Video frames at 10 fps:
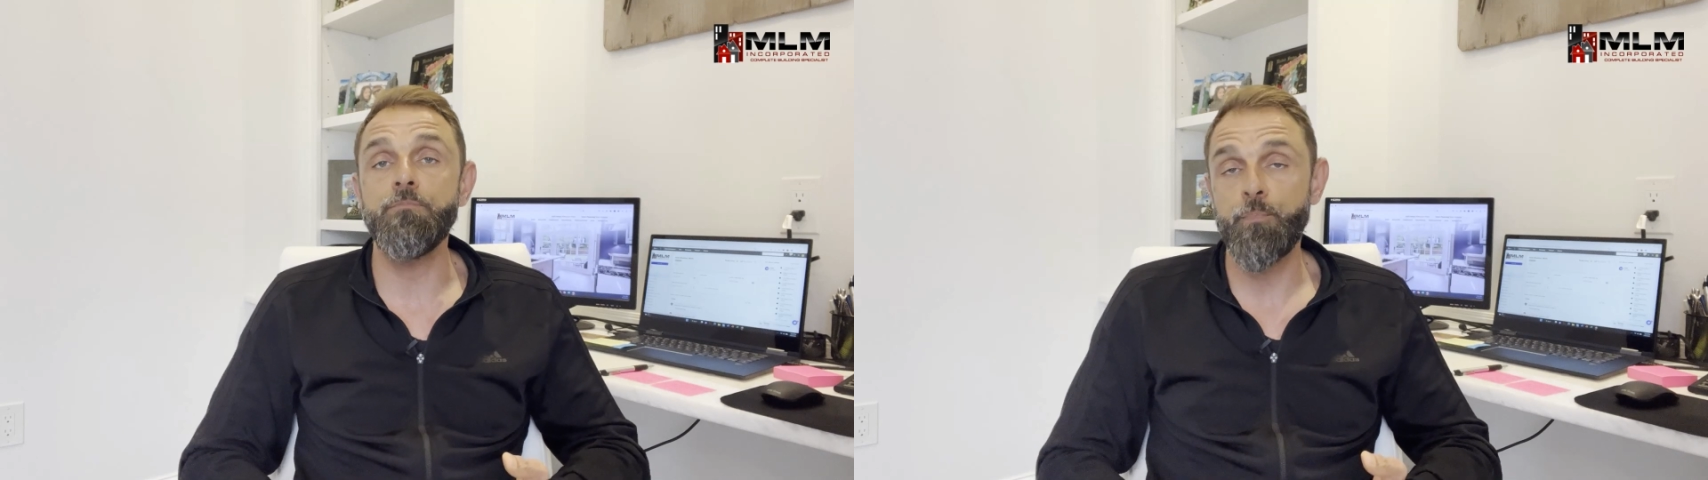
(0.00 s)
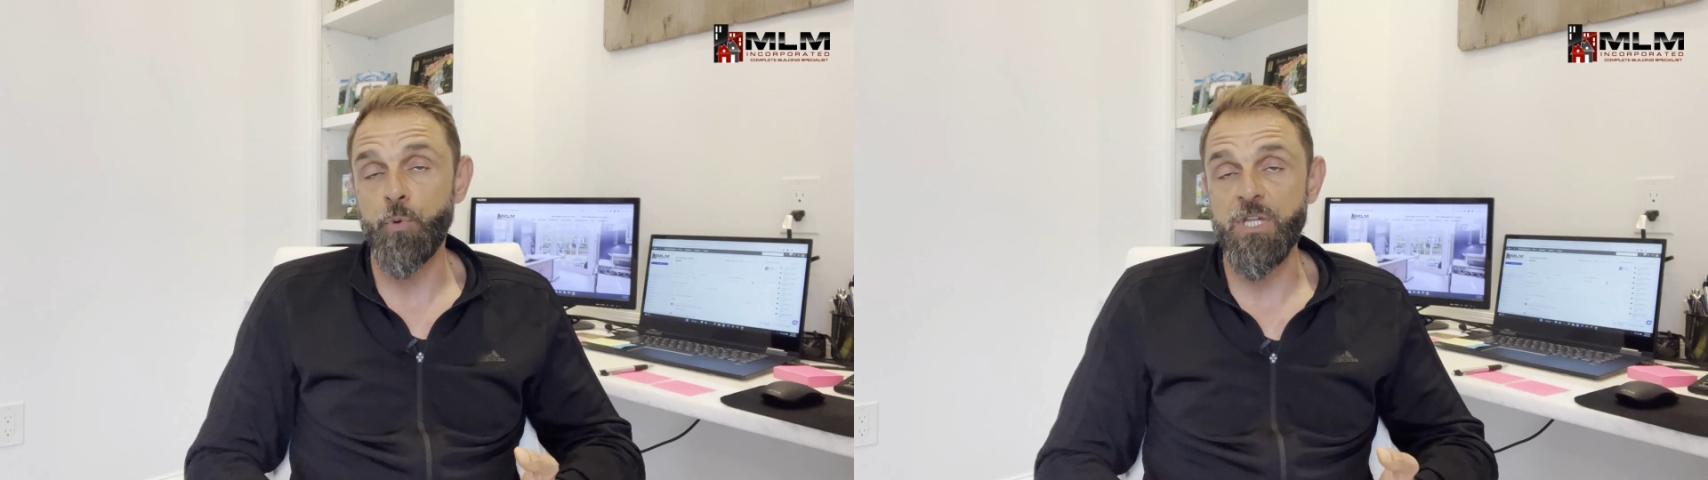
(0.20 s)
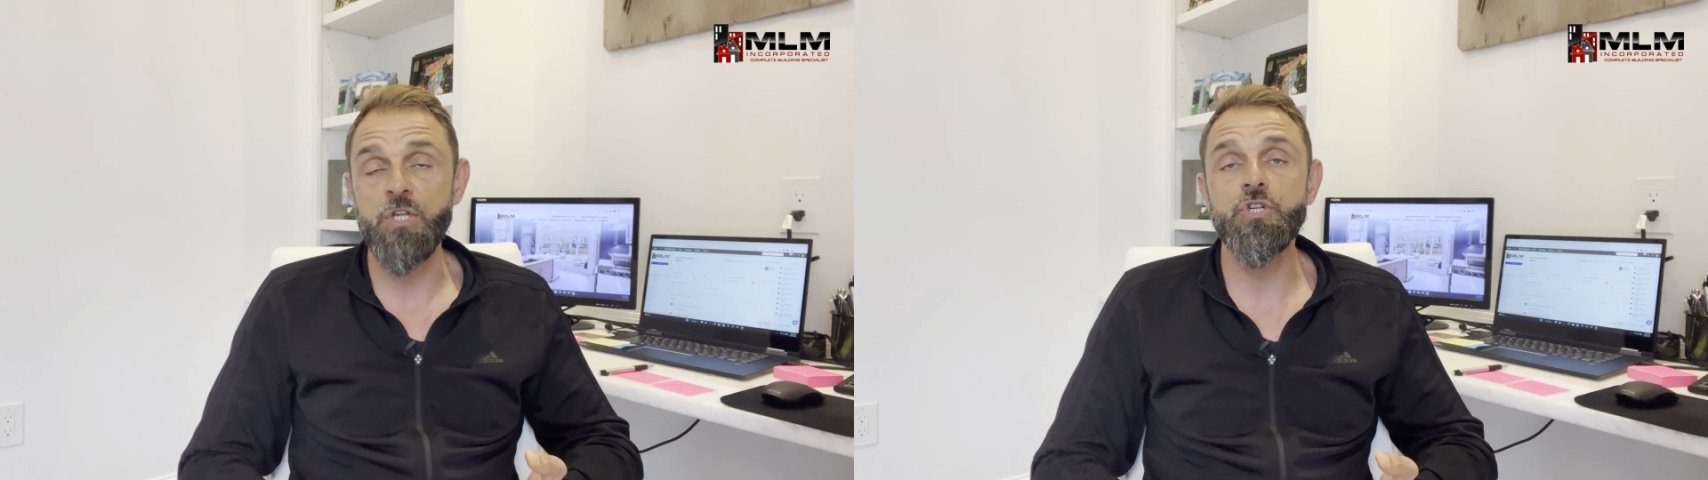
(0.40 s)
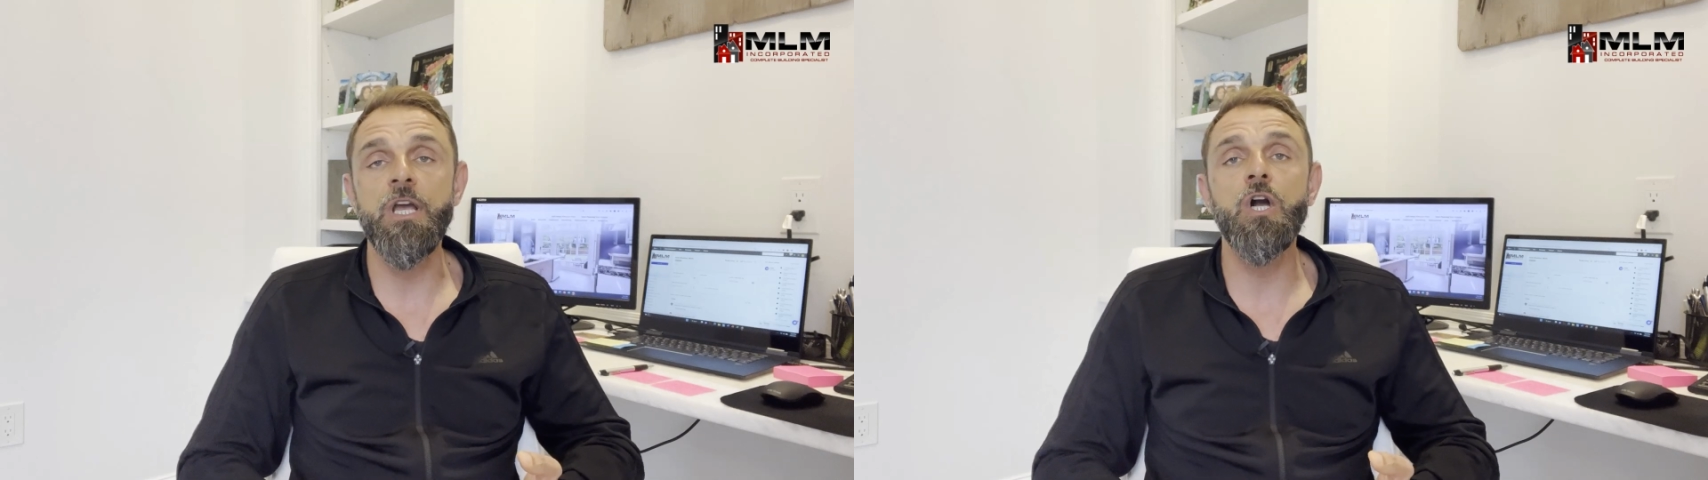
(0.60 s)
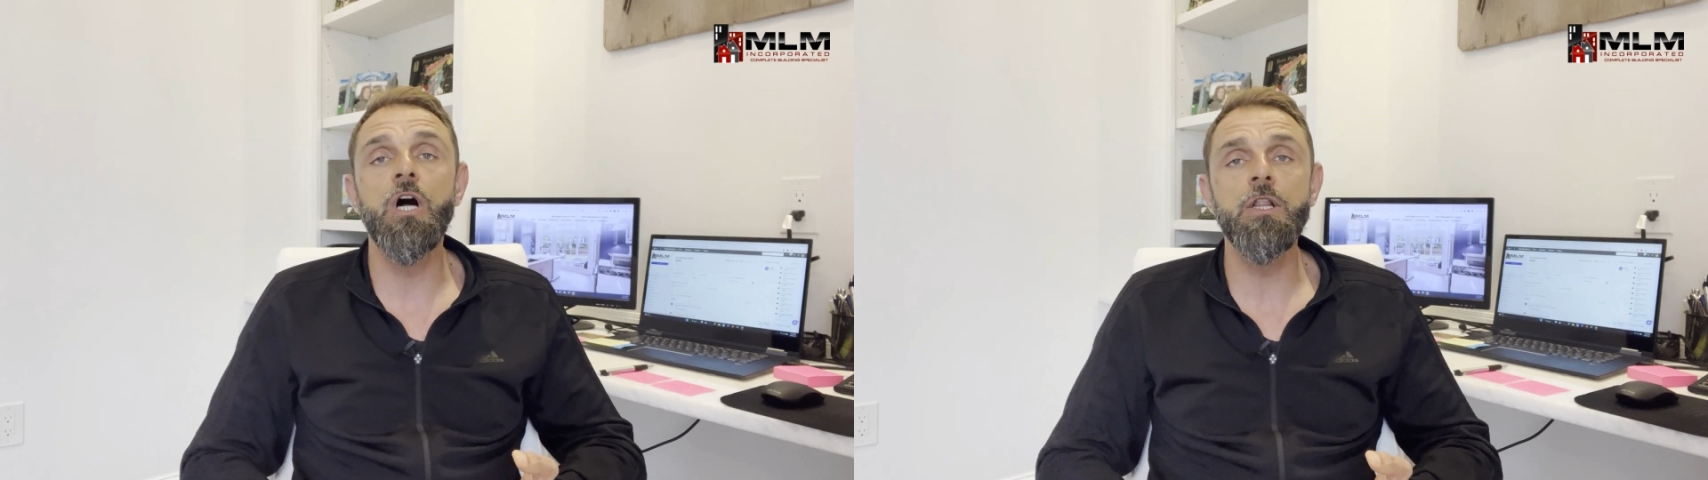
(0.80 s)
potentially
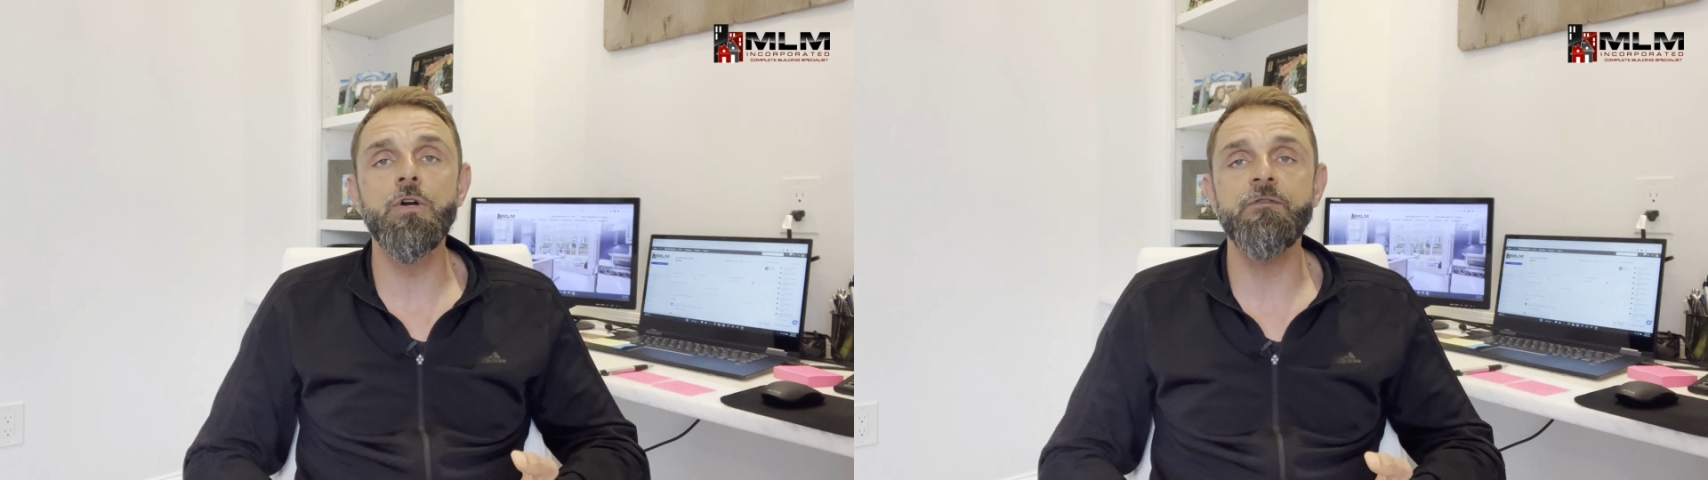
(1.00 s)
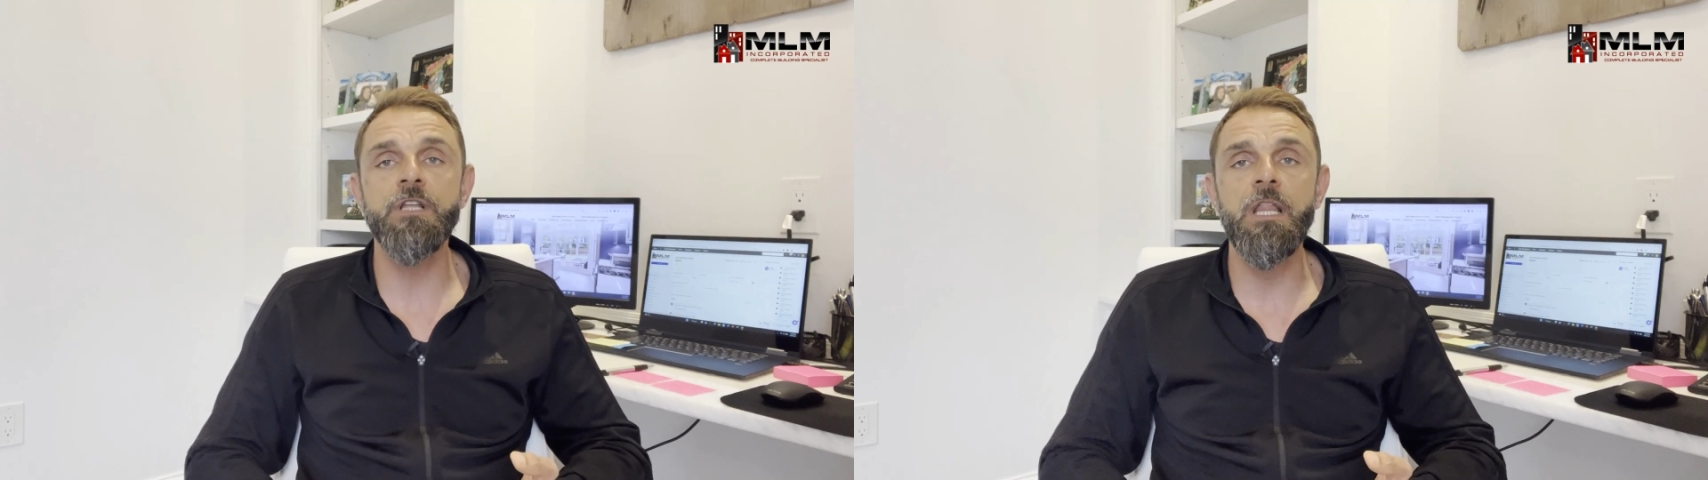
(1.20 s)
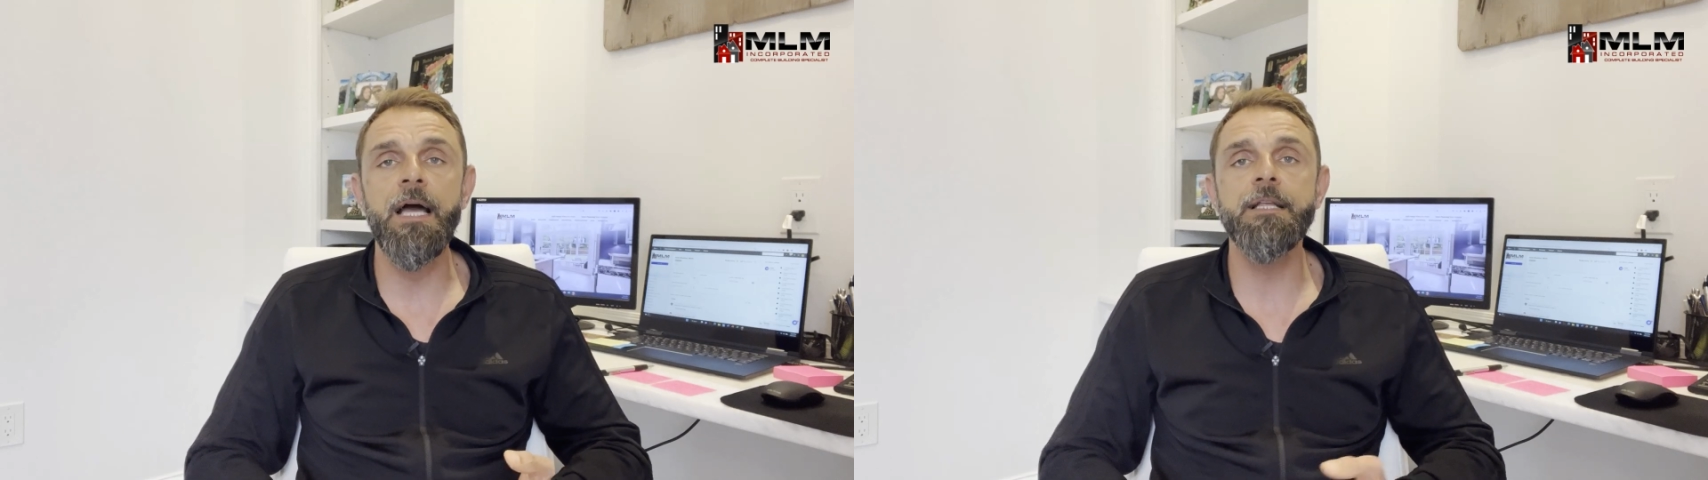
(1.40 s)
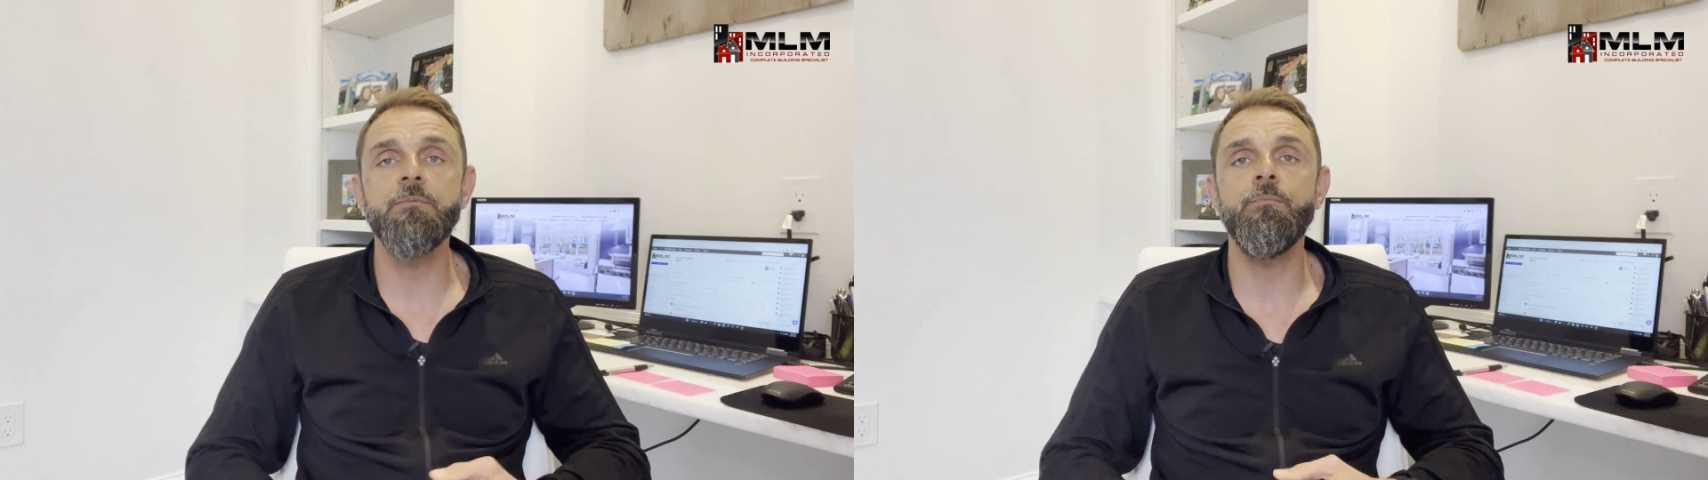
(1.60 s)
color of the light,